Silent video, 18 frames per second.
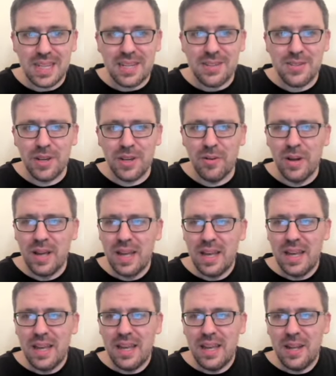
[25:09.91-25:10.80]
So
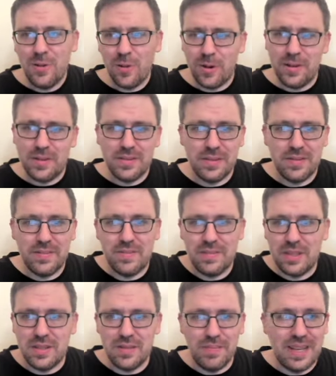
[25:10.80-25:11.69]
in order
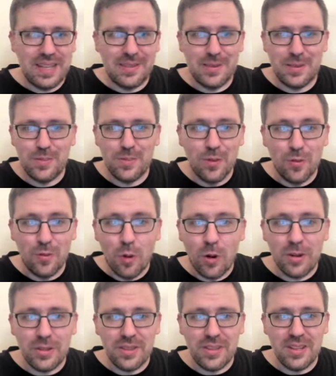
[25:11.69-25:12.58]
to make this move
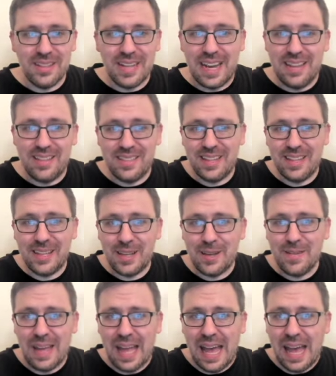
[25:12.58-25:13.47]
worth it, I think
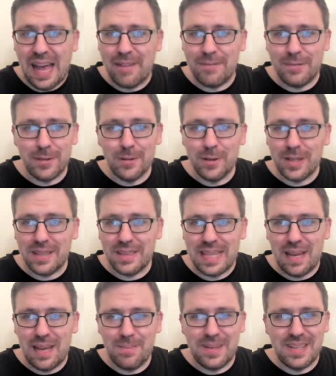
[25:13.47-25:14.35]
you have to look at
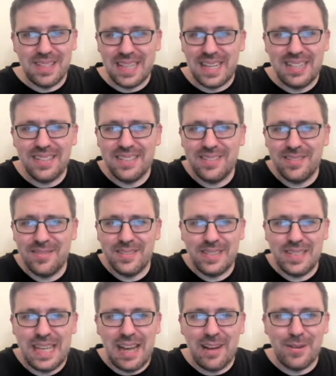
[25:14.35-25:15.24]
that, because I just don't
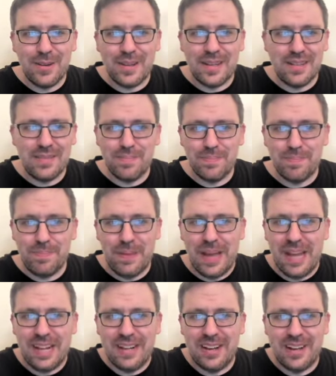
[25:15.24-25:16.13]
see how you can
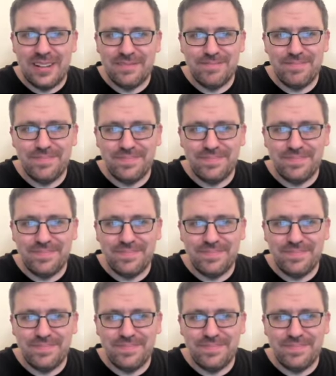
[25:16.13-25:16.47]
bet on